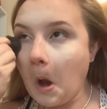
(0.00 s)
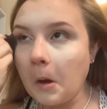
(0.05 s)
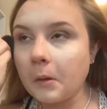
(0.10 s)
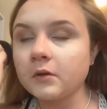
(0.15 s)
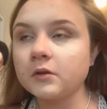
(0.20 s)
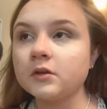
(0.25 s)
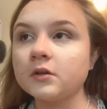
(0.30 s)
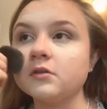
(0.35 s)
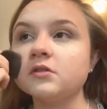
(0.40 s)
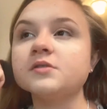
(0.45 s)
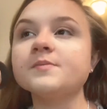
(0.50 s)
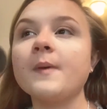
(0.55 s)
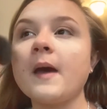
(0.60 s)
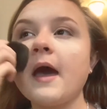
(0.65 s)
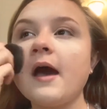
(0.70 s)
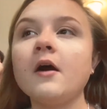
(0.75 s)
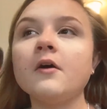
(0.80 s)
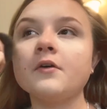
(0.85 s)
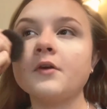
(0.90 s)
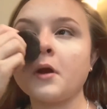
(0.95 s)
loose
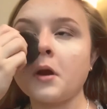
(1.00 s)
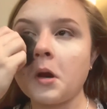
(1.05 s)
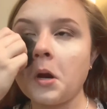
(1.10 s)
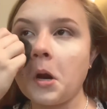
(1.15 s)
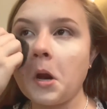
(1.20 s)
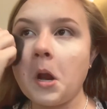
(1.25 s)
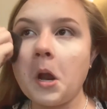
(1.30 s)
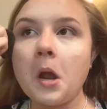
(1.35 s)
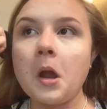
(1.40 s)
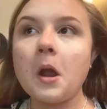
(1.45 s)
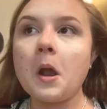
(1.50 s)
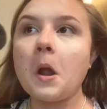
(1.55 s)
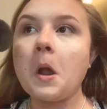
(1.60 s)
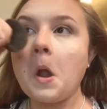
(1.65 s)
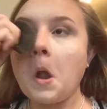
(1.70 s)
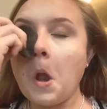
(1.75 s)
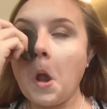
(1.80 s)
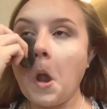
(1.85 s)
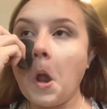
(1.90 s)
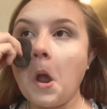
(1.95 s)
powder.
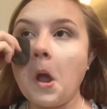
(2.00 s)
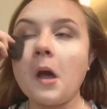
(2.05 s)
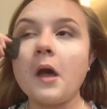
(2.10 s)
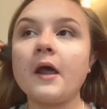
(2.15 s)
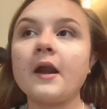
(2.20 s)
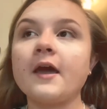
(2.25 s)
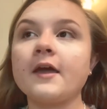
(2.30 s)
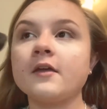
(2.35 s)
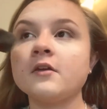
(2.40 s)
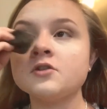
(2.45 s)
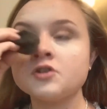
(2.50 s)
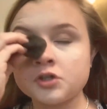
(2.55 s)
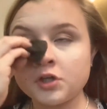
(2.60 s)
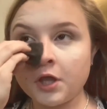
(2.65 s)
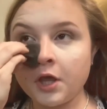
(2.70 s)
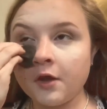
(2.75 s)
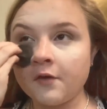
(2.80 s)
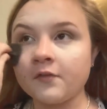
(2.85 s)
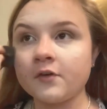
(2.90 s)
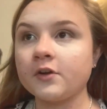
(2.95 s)
And I
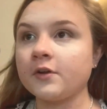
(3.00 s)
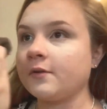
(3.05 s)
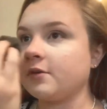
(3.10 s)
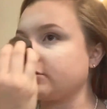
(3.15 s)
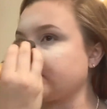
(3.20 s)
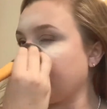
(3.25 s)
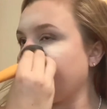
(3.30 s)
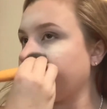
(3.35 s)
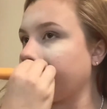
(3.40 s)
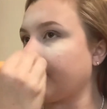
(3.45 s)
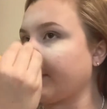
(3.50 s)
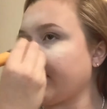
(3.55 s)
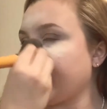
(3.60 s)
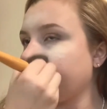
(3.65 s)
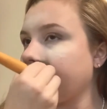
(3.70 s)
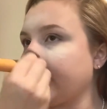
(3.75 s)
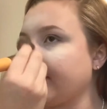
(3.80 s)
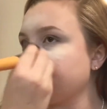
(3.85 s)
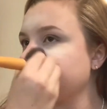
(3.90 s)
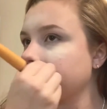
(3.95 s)
usually overdo it, so I
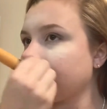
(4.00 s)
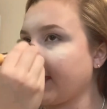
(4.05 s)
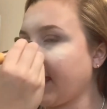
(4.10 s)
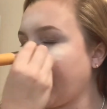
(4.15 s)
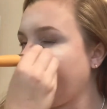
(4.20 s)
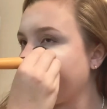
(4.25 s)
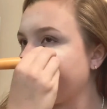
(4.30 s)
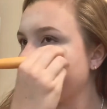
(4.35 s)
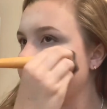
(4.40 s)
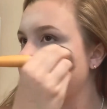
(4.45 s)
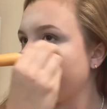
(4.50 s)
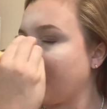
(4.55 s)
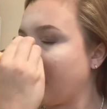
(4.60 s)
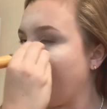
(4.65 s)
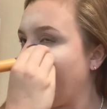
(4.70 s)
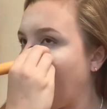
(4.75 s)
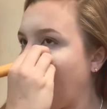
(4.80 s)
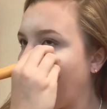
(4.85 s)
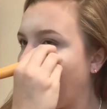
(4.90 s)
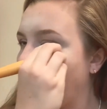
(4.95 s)
really usually have
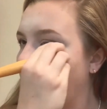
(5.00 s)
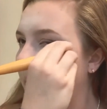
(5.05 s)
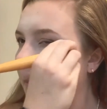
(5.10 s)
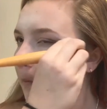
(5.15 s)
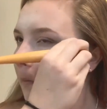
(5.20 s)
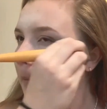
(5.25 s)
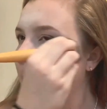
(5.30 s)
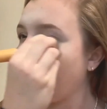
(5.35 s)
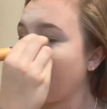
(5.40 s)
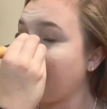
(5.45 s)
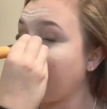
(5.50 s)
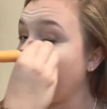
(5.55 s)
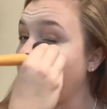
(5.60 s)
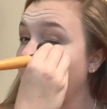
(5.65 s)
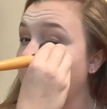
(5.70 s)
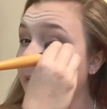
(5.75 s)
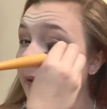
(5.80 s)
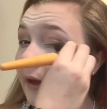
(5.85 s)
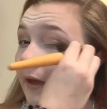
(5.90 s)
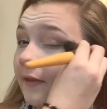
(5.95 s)
to
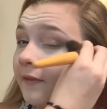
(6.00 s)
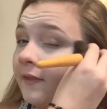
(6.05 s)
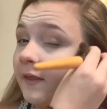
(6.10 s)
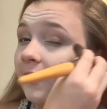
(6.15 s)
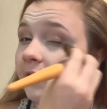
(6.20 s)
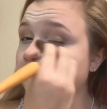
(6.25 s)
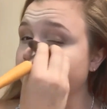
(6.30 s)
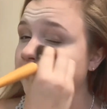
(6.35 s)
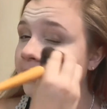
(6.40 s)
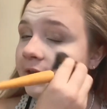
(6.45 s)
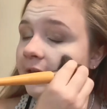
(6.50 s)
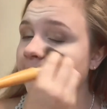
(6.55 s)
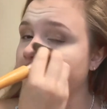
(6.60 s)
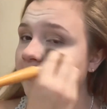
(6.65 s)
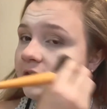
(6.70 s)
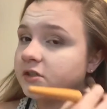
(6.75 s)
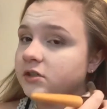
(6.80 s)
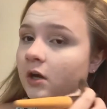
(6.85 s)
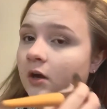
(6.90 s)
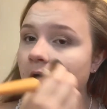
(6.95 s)
go in there to get
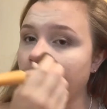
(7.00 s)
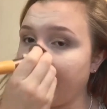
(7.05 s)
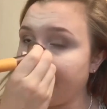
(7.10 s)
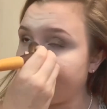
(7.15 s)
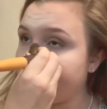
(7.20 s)
this off.